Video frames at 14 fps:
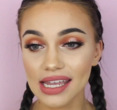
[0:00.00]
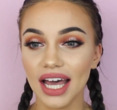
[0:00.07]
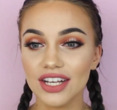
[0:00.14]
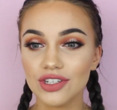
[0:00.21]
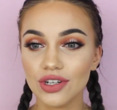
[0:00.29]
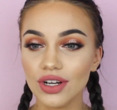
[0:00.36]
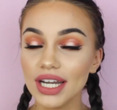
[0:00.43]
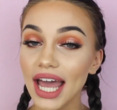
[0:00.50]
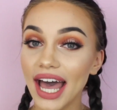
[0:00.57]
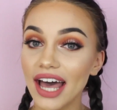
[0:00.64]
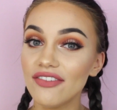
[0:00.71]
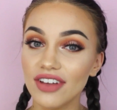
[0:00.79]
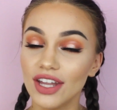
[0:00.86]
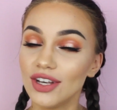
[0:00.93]
I don't
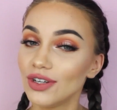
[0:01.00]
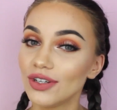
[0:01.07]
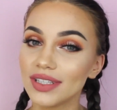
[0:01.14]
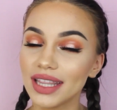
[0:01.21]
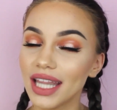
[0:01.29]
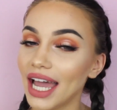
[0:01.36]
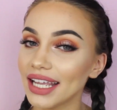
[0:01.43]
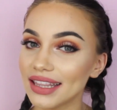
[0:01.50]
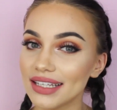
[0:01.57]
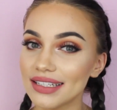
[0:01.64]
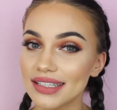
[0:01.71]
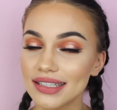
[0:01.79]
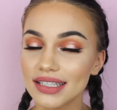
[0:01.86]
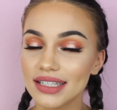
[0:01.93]
have a nude like
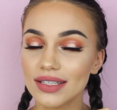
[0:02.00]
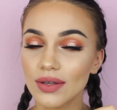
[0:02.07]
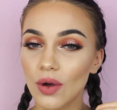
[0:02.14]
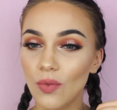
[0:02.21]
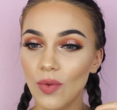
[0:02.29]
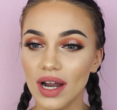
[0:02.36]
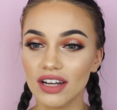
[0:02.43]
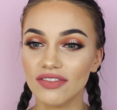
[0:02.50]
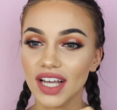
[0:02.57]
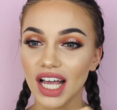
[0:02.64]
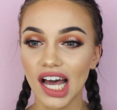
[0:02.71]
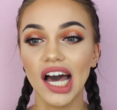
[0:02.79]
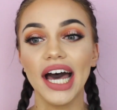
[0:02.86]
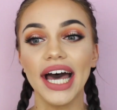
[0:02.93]
this. This is one of a
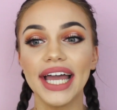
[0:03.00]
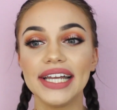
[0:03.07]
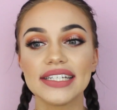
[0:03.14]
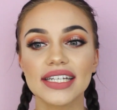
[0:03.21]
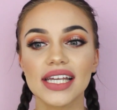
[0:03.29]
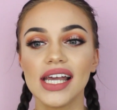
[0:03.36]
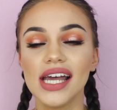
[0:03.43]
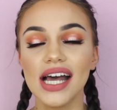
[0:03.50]
kind.